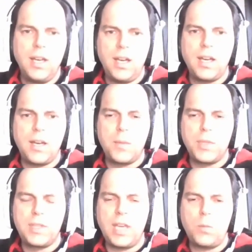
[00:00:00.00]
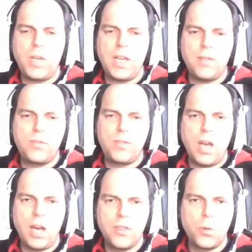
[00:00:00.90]
Uh, but then we have
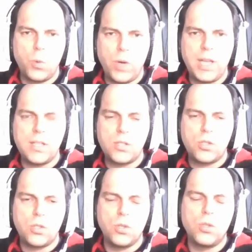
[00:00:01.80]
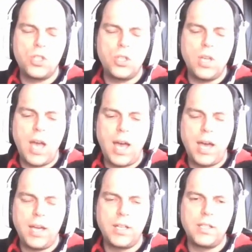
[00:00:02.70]
other ways to
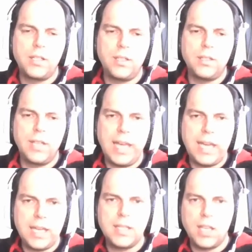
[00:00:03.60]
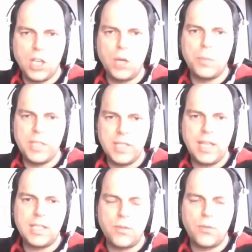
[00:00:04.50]
handle late incoming
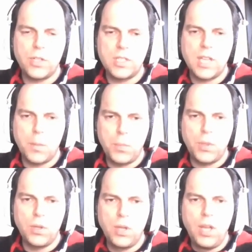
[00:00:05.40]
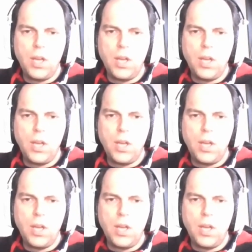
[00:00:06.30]
data, for example.